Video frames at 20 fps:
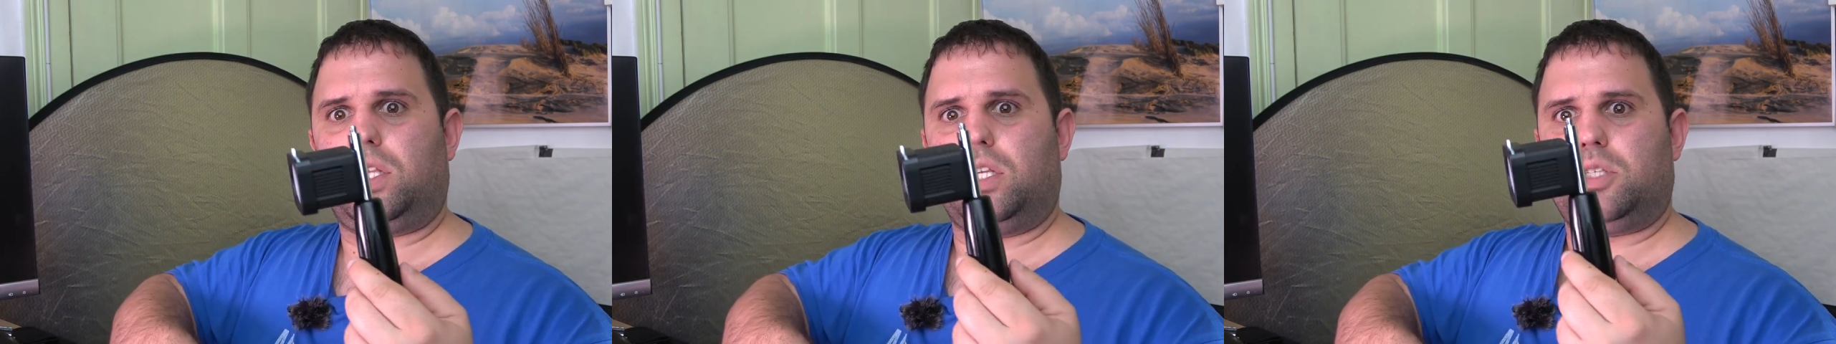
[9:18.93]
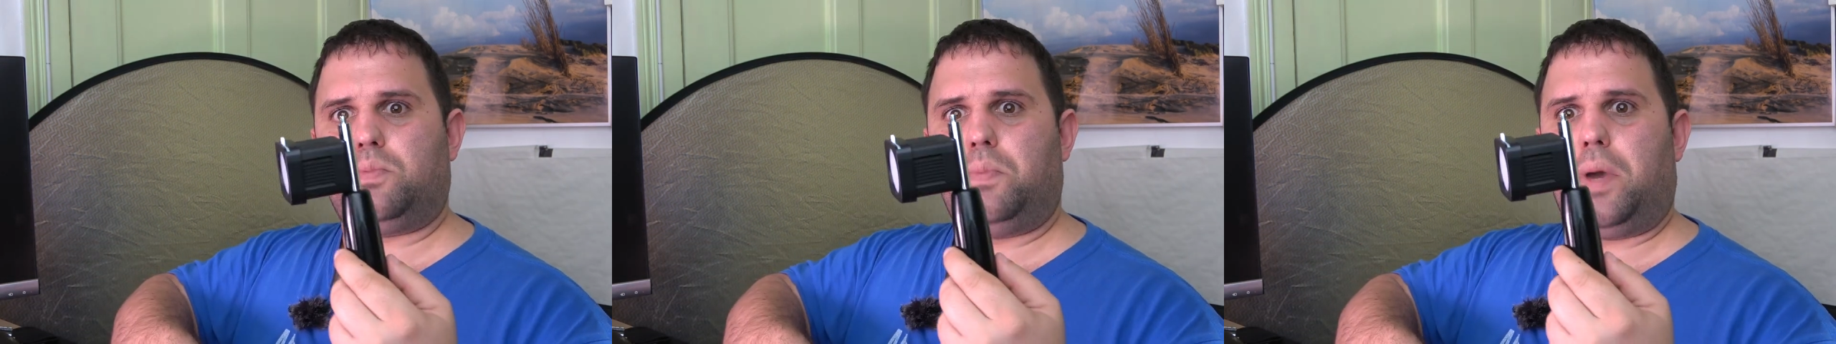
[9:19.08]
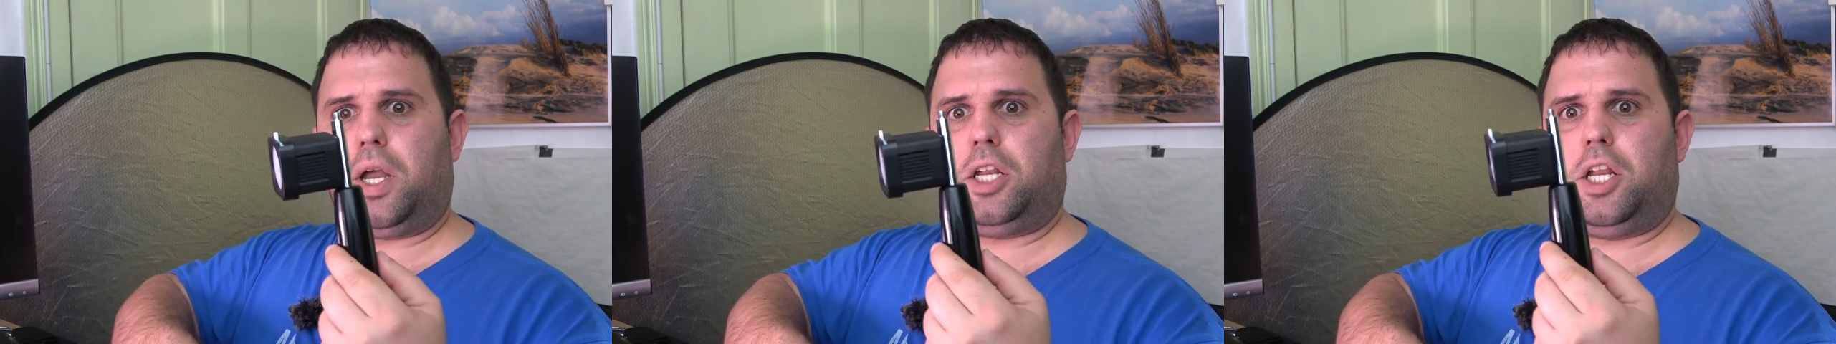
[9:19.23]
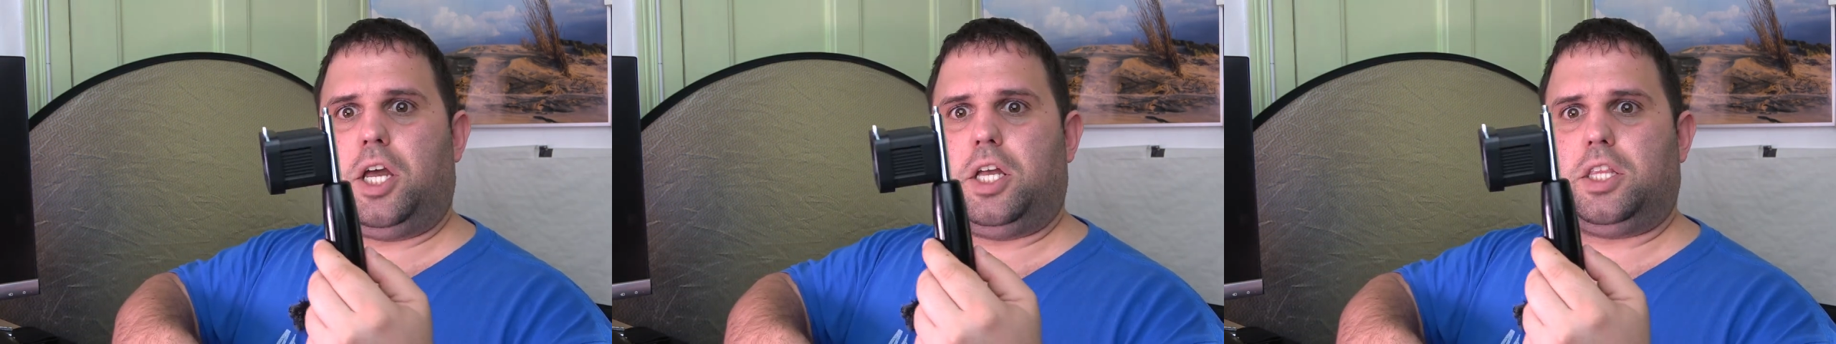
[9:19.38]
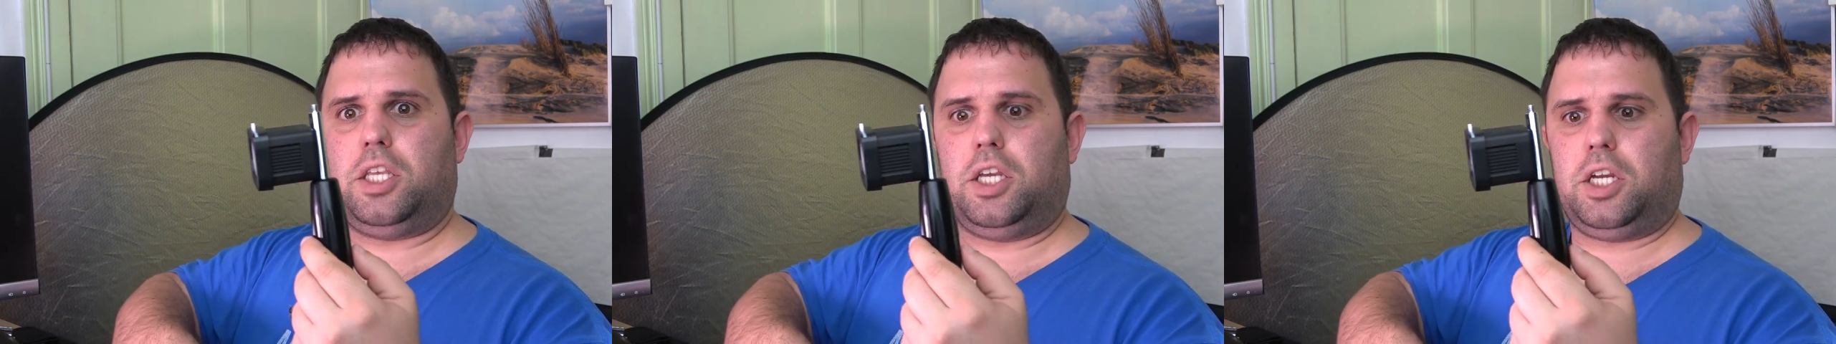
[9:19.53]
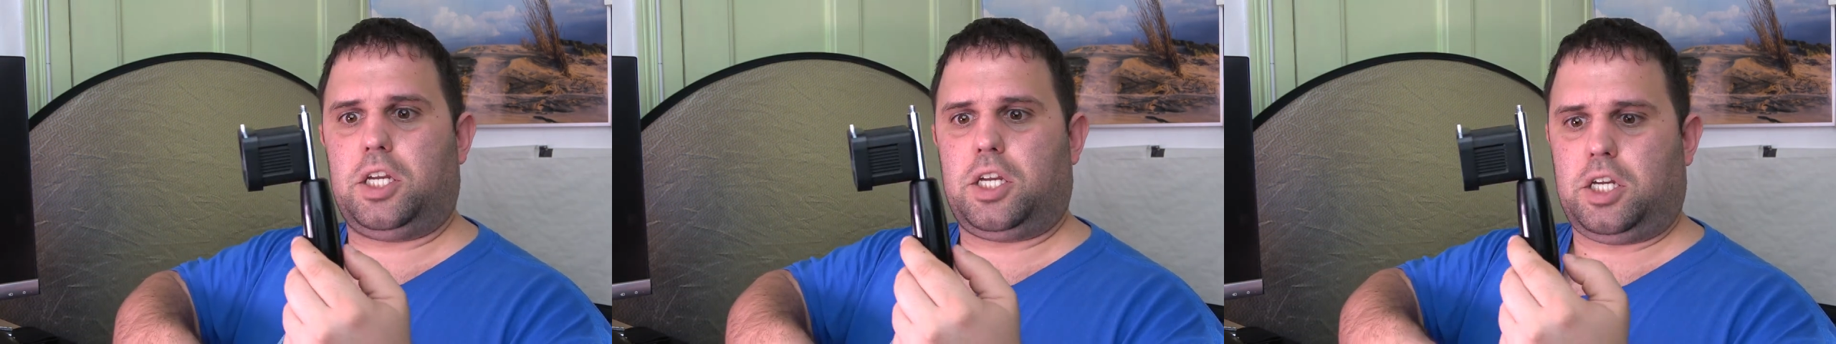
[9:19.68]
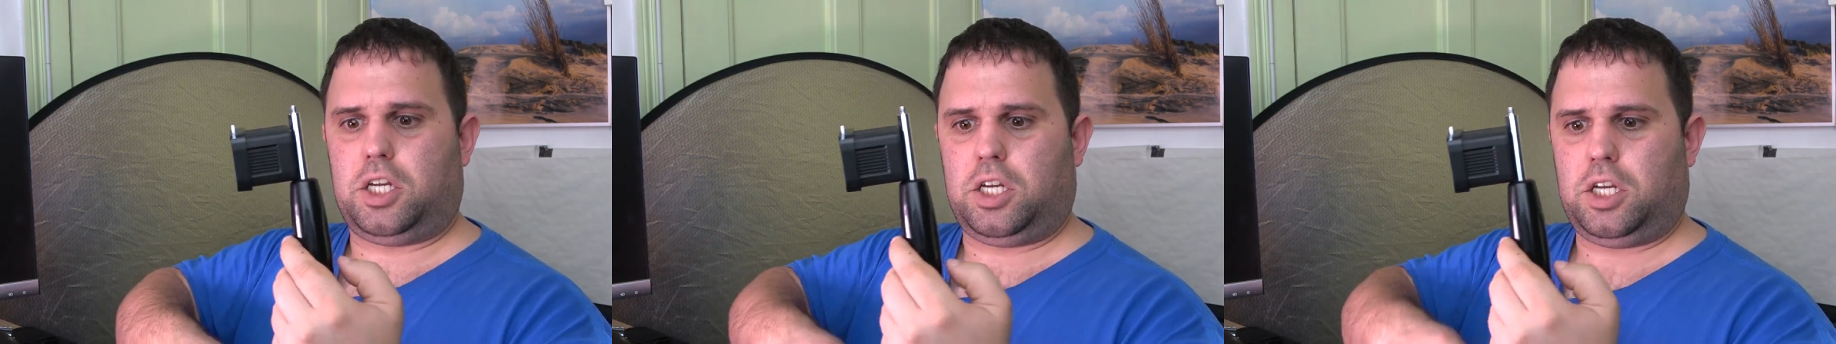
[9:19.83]
is
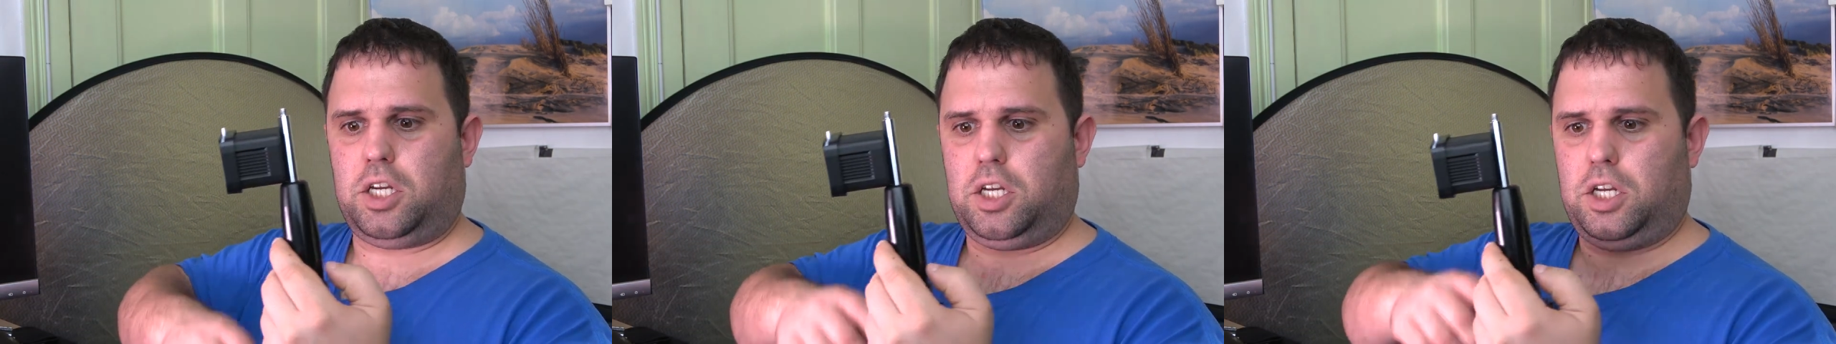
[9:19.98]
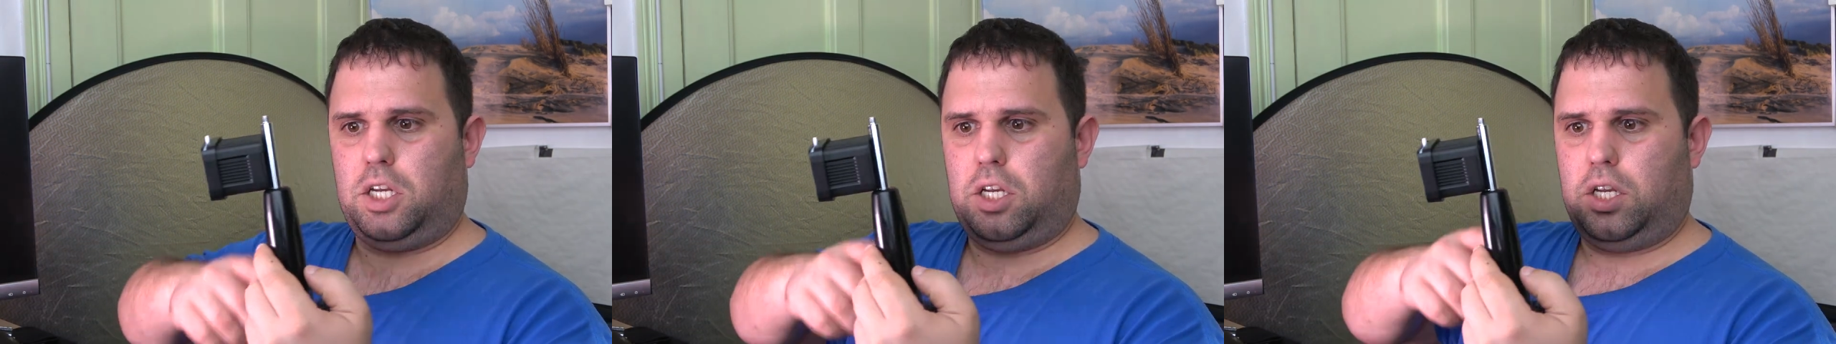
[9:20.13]
magnetic.